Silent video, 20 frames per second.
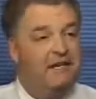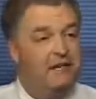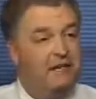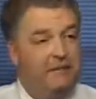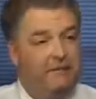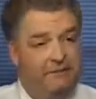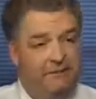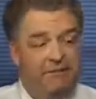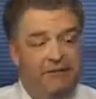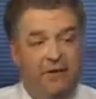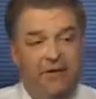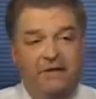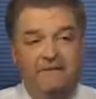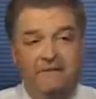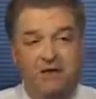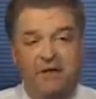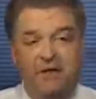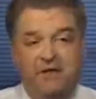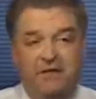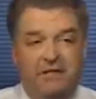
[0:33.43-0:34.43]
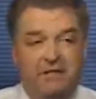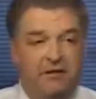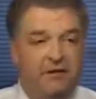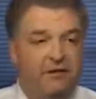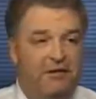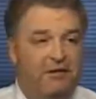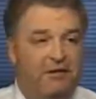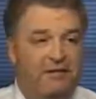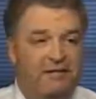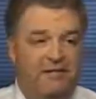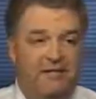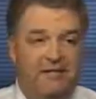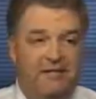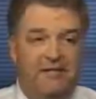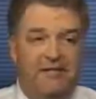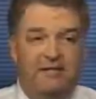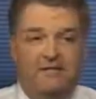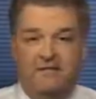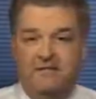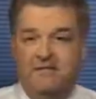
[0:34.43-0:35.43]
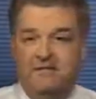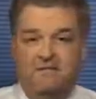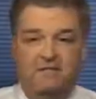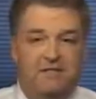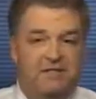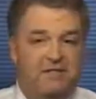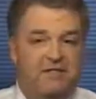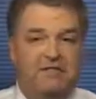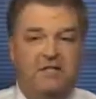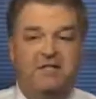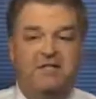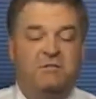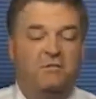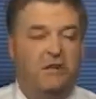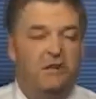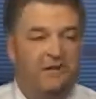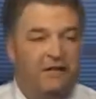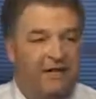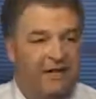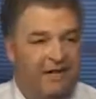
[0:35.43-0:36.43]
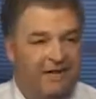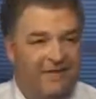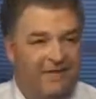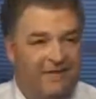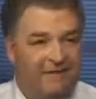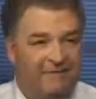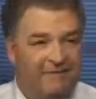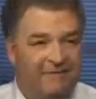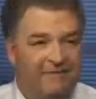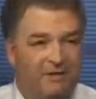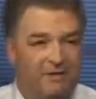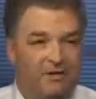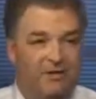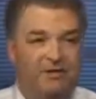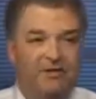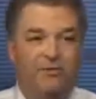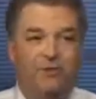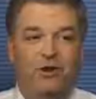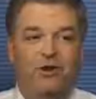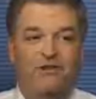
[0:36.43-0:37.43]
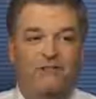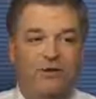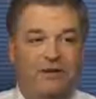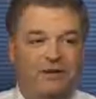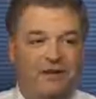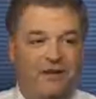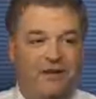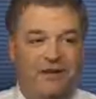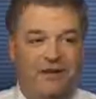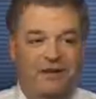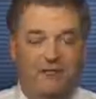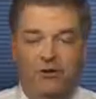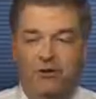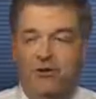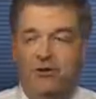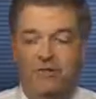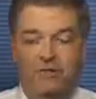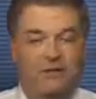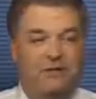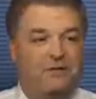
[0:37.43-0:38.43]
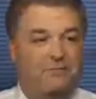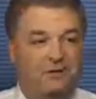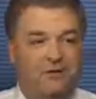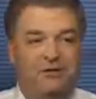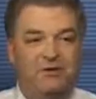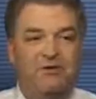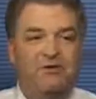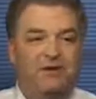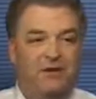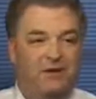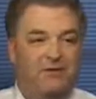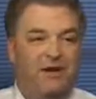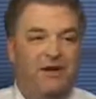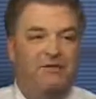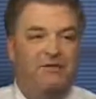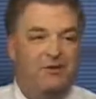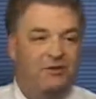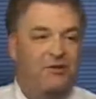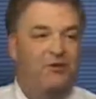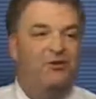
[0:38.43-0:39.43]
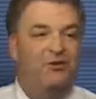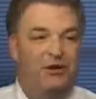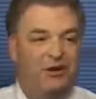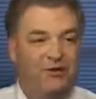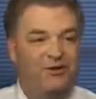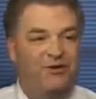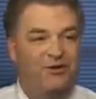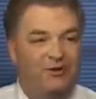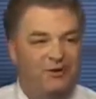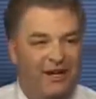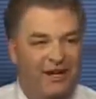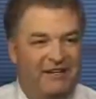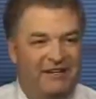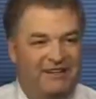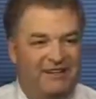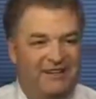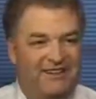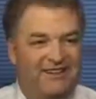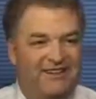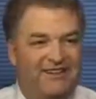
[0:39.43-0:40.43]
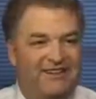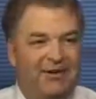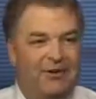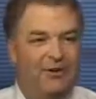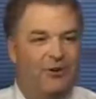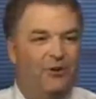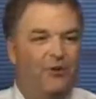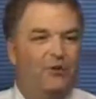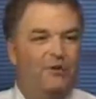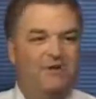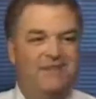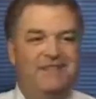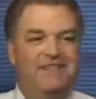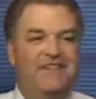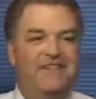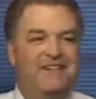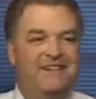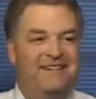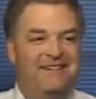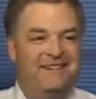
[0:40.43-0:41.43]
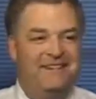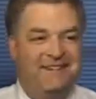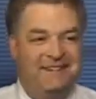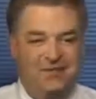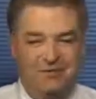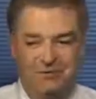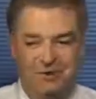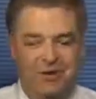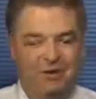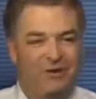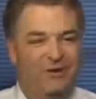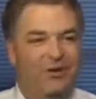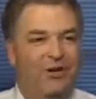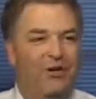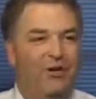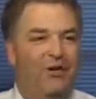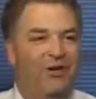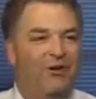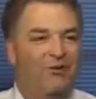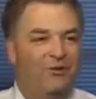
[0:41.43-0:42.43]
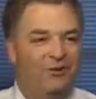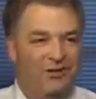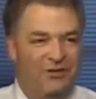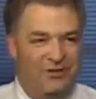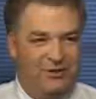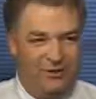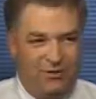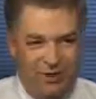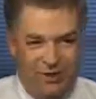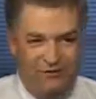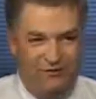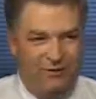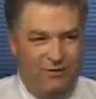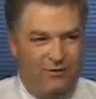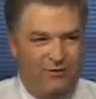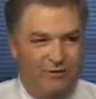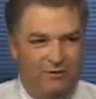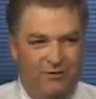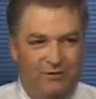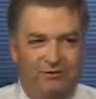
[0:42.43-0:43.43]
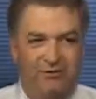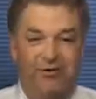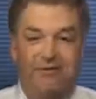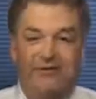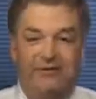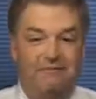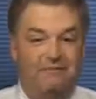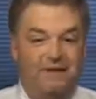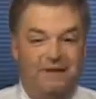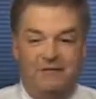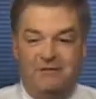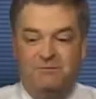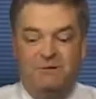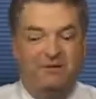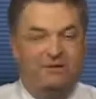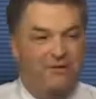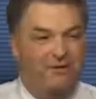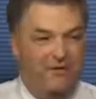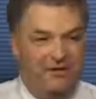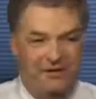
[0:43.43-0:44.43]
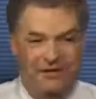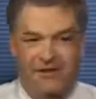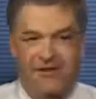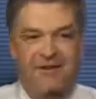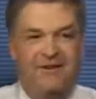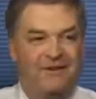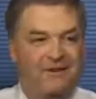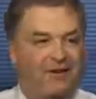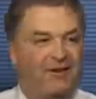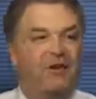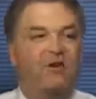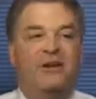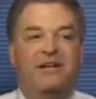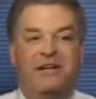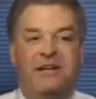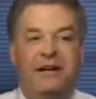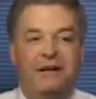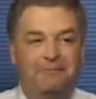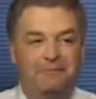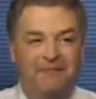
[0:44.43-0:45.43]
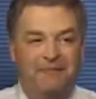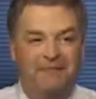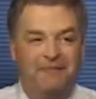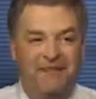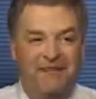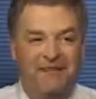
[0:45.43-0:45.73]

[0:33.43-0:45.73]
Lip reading: that if implied volatility is at its 6-month high or its 12-month high, well, it must be turning around to go the other direction. Or if it's at its 6-month low or its 12-month low, well, that must be turning around and going up.